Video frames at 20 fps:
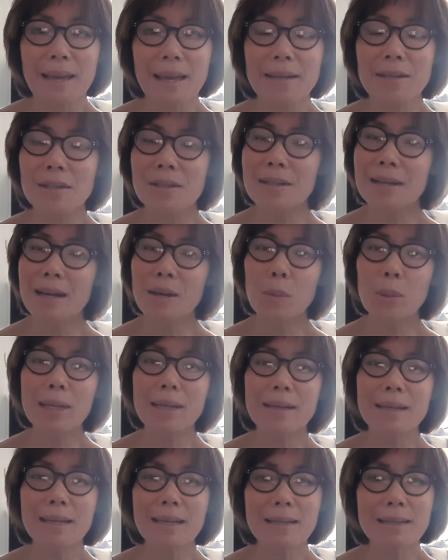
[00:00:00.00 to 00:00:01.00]
And tonight we're
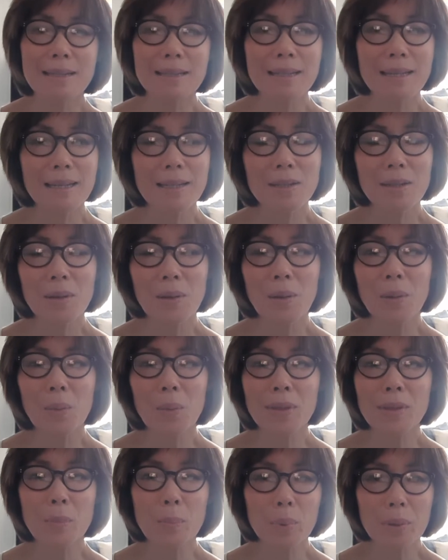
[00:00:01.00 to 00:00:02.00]
going to continue
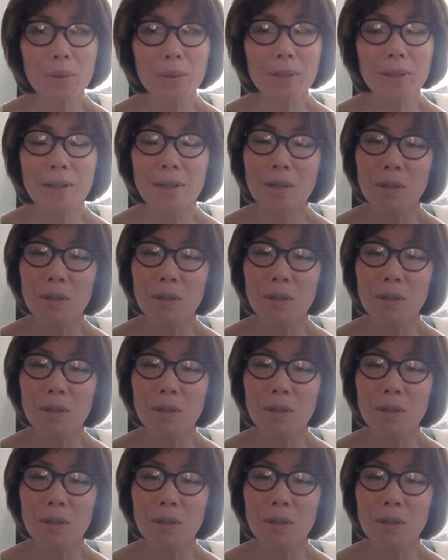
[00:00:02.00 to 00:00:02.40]
with the book,